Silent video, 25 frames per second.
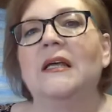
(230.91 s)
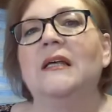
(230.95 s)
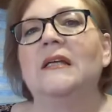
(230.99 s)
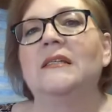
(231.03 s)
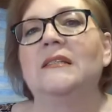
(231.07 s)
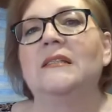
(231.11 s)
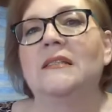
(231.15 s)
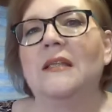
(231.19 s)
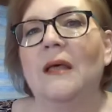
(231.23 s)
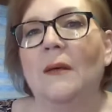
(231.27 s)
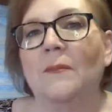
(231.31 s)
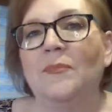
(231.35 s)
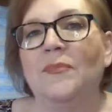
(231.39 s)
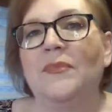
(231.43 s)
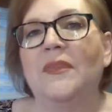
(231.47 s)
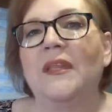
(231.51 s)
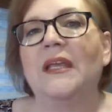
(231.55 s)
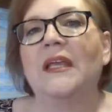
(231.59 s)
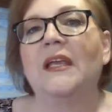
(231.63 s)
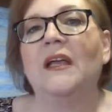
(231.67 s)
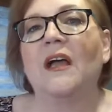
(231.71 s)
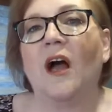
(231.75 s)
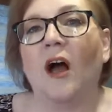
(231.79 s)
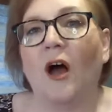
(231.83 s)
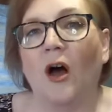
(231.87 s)

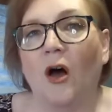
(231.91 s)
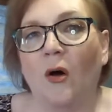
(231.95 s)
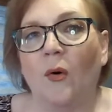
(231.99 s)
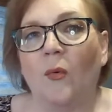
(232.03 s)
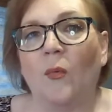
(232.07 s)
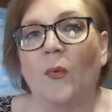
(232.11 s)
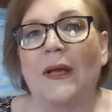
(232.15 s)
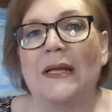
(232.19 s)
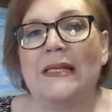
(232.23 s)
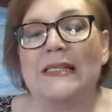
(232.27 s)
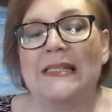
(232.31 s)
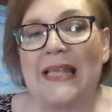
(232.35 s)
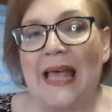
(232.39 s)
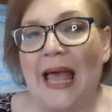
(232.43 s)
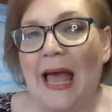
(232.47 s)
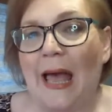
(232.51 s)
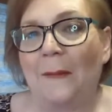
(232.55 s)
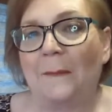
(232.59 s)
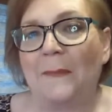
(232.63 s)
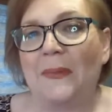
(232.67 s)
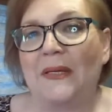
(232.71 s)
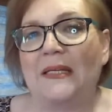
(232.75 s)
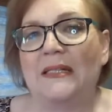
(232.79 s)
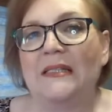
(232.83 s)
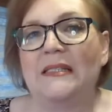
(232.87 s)
something always
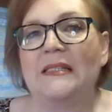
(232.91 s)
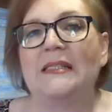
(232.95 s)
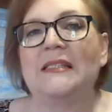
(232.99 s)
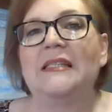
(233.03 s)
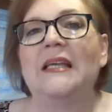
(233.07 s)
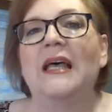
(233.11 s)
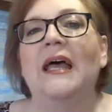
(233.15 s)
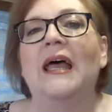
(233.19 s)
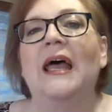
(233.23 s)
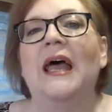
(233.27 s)
happens.